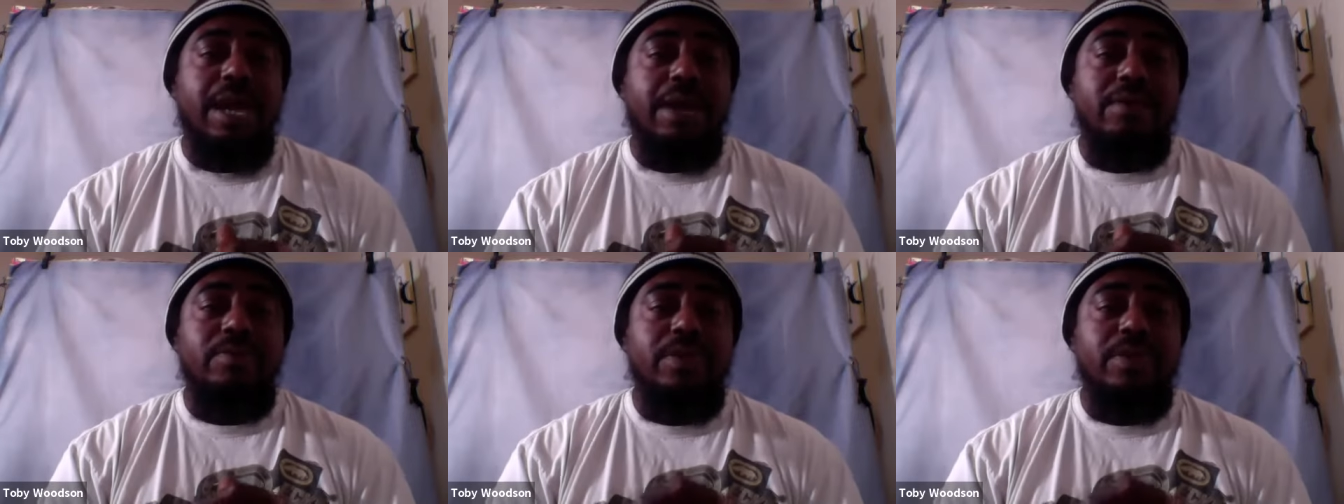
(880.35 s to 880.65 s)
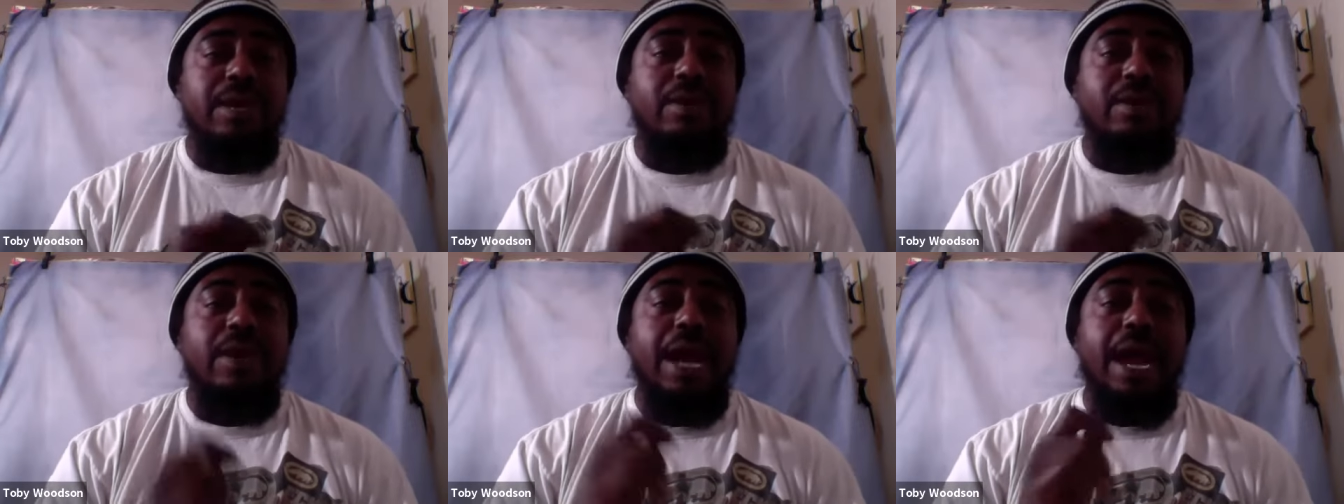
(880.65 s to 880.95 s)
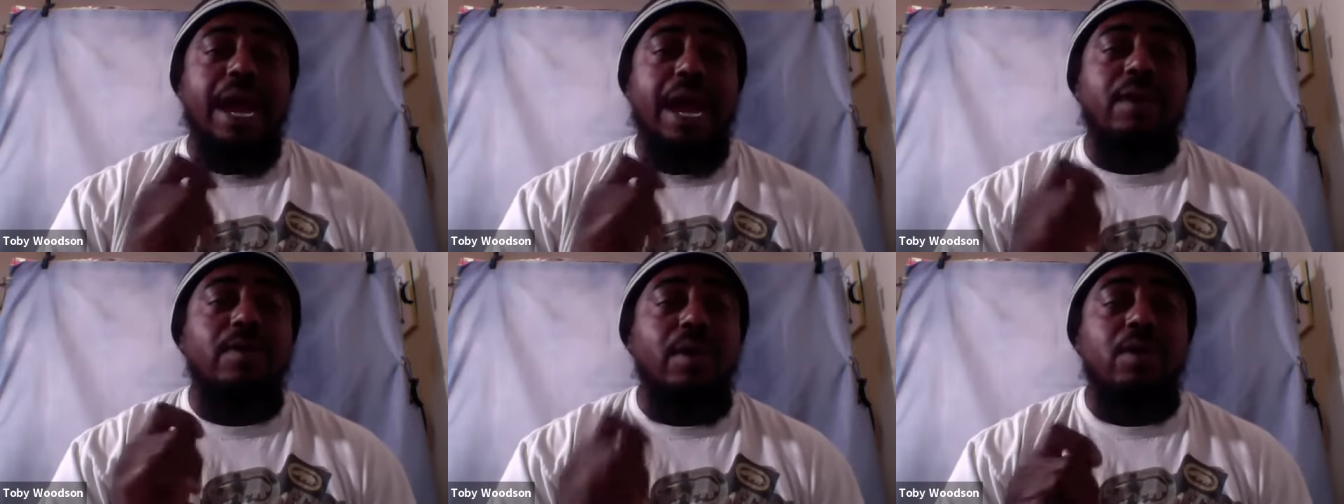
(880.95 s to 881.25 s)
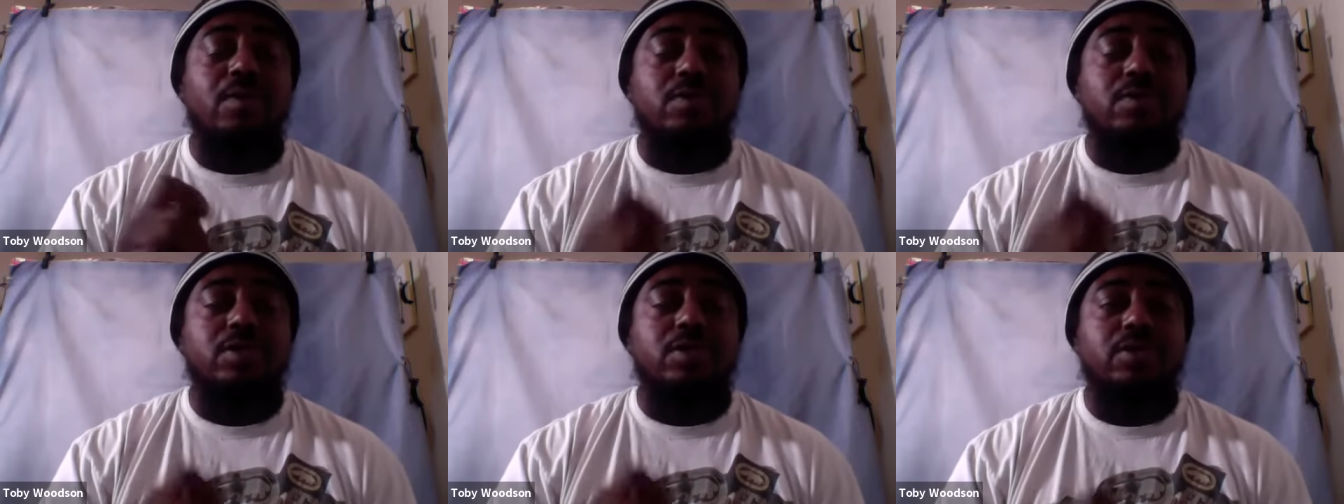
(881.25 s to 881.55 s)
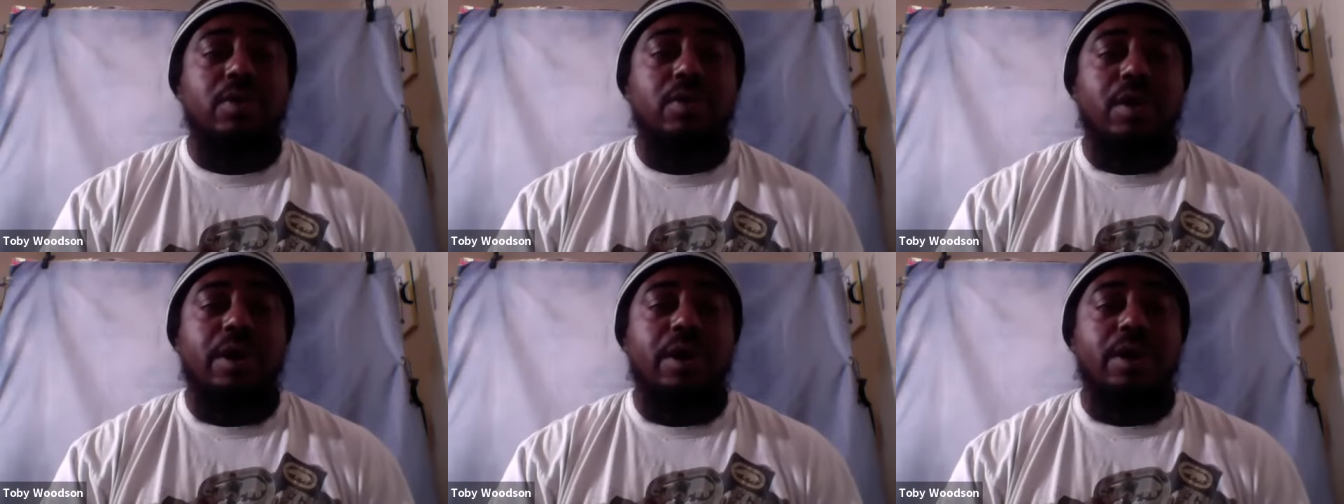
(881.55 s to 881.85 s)
I don't care how old
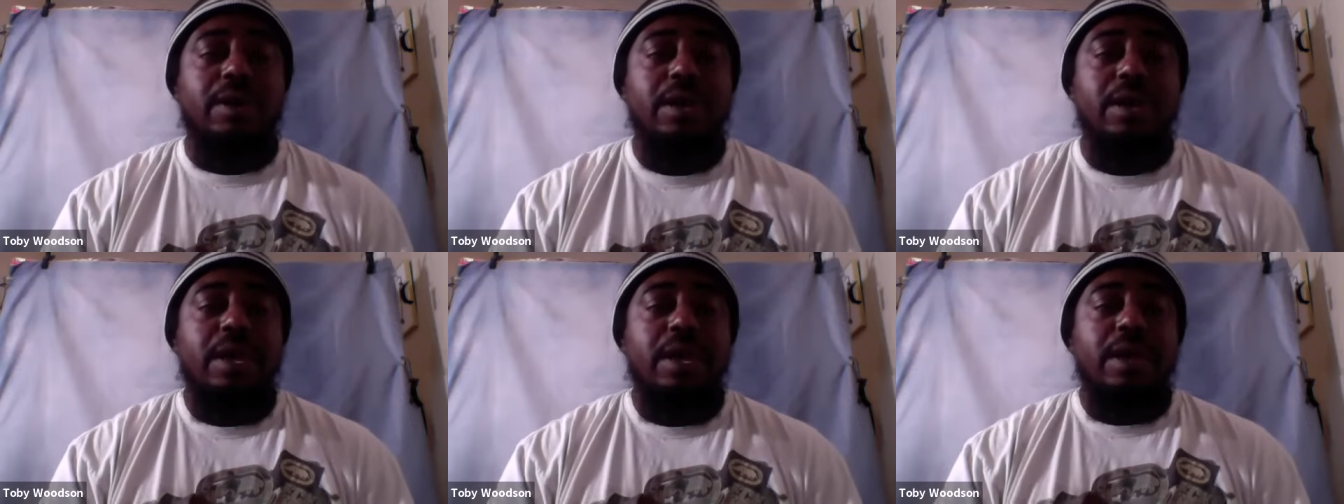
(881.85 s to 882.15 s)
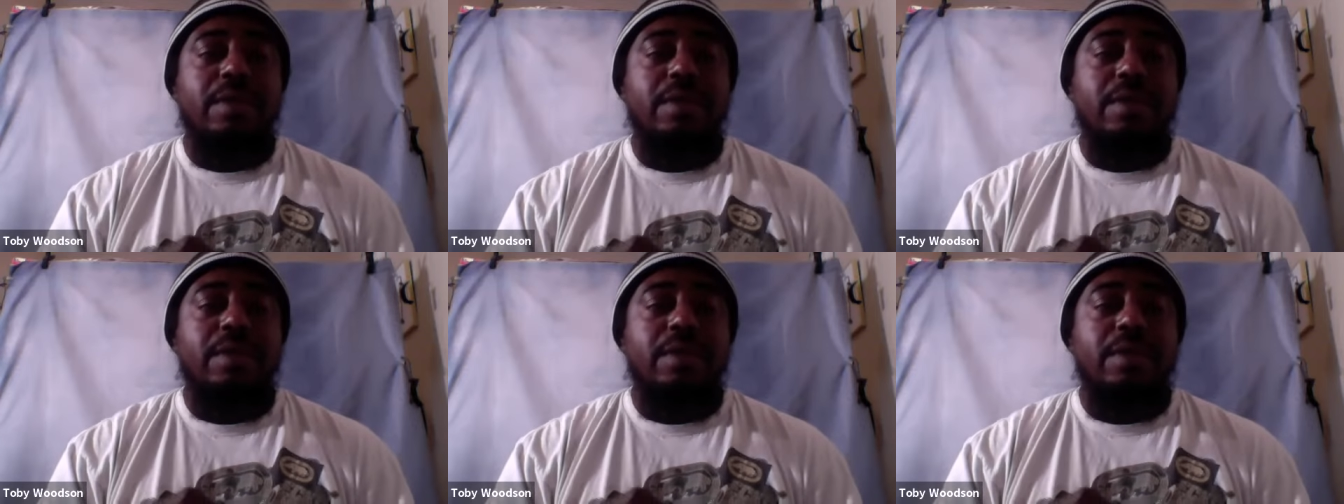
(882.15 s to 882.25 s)
you are,